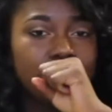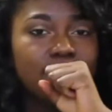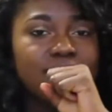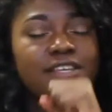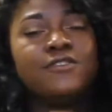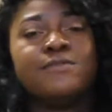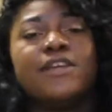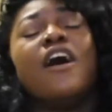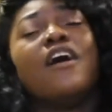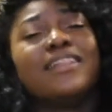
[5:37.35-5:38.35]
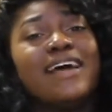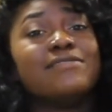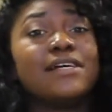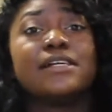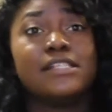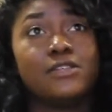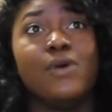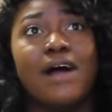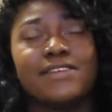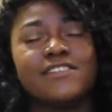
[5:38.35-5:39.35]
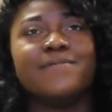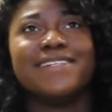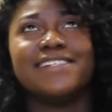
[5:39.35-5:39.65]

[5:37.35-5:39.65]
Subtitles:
excuse me. That was a good 2 hours of me